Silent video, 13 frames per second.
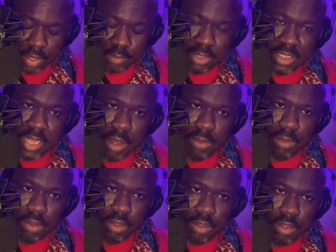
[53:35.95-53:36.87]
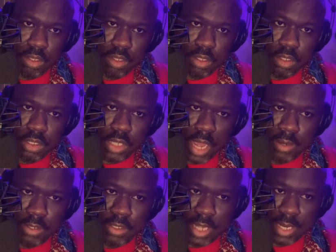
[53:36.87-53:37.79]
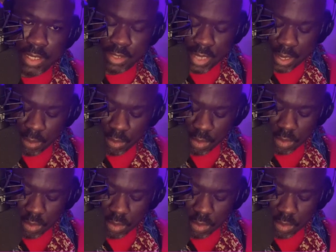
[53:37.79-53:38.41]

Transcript: them south to our side of town.